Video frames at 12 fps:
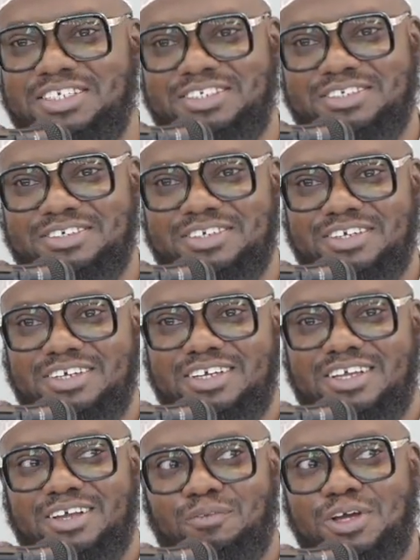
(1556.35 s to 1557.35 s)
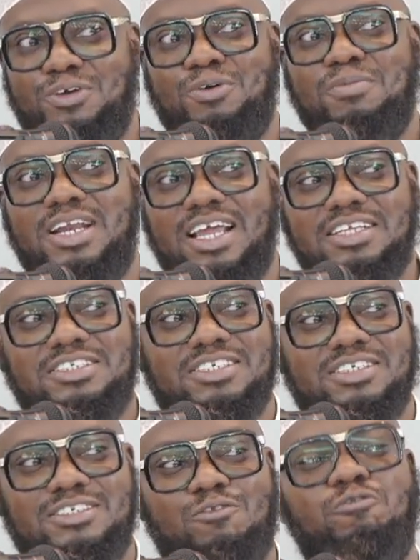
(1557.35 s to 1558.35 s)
hid. When Umar entered,